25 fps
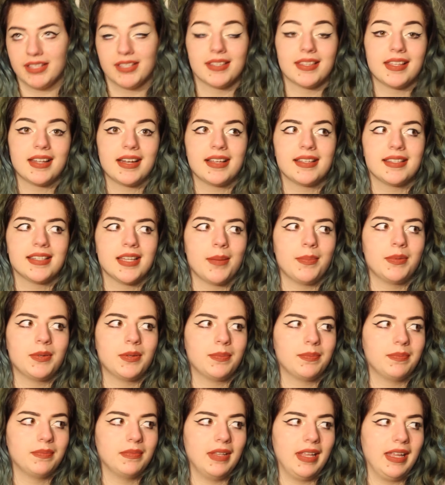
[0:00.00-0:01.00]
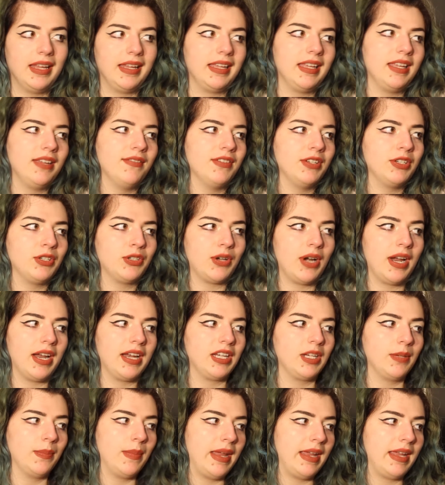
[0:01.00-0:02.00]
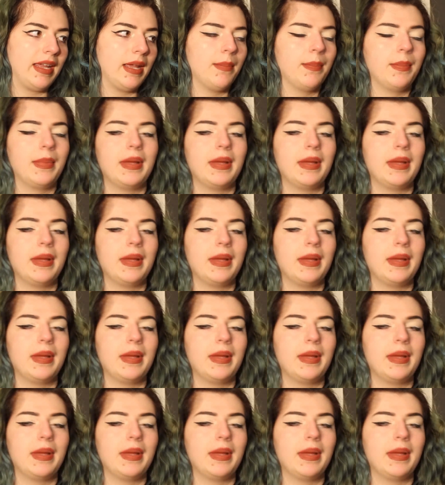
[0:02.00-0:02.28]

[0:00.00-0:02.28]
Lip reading: So then I stopped even trying to make it.